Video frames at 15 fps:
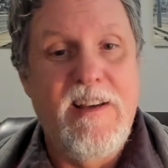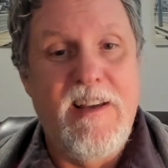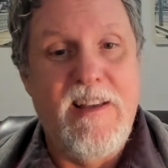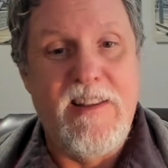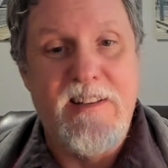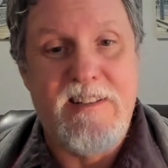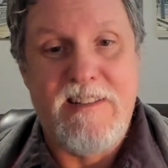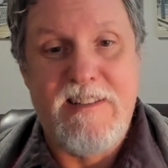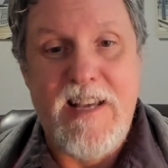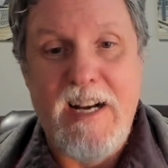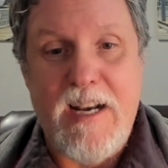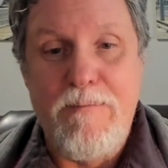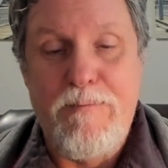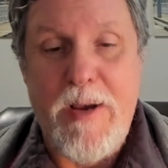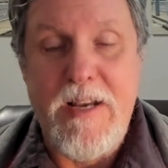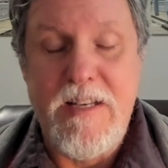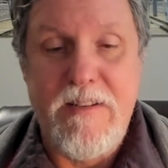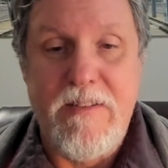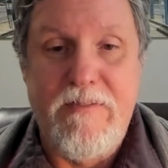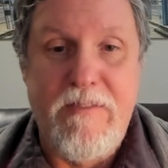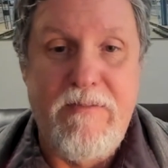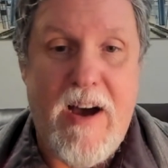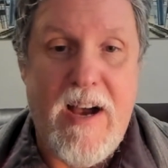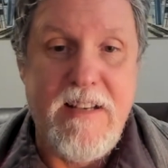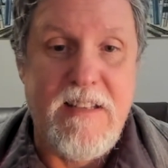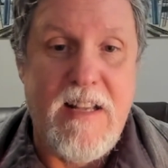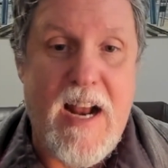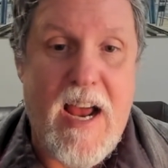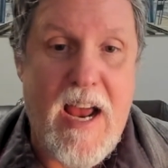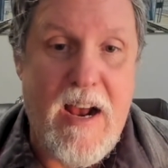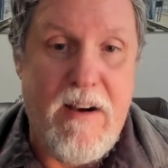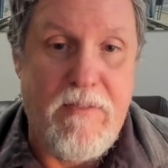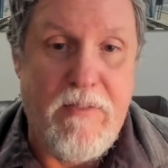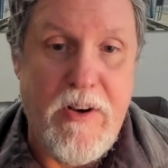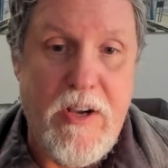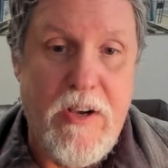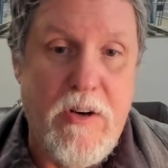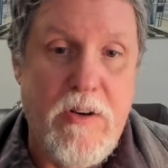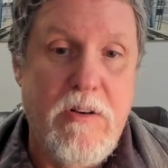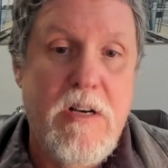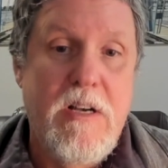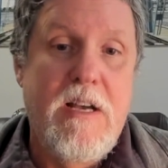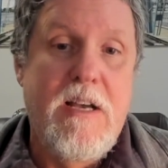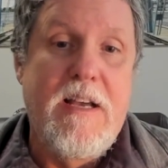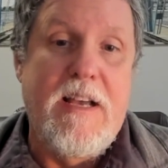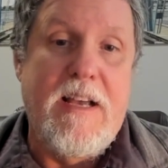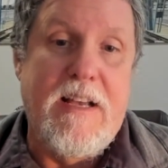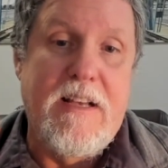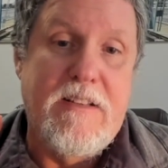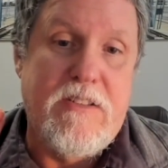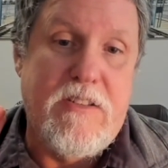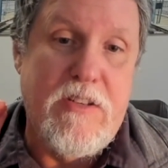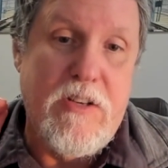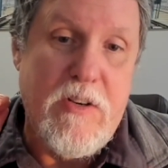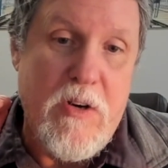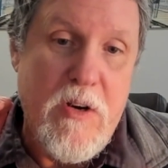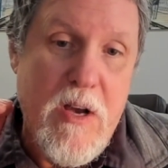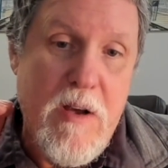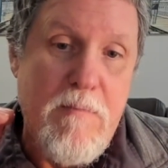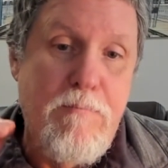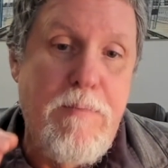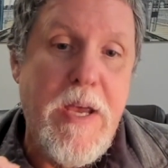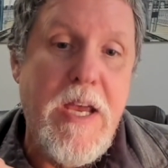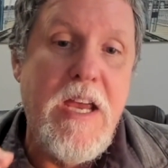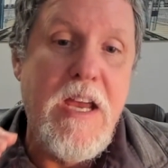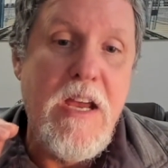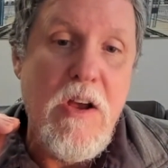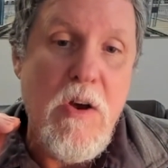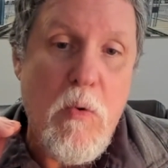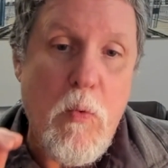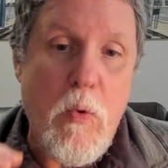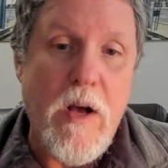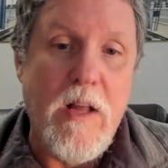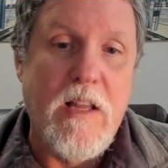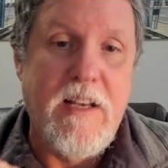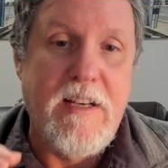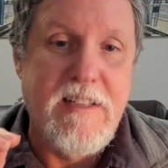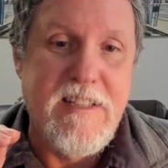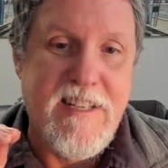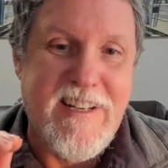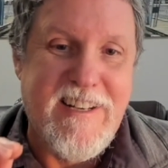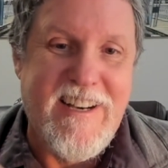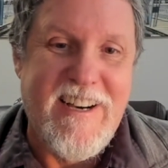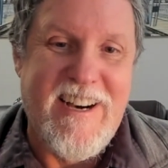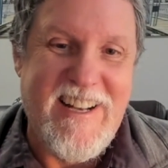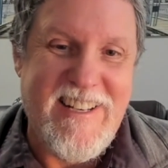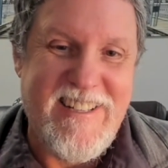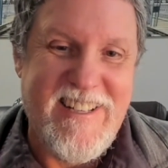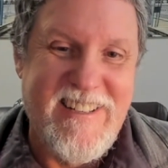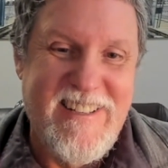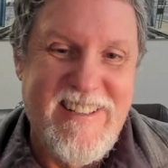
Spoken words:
The second piece of advice that I have for you is to be willing to cut.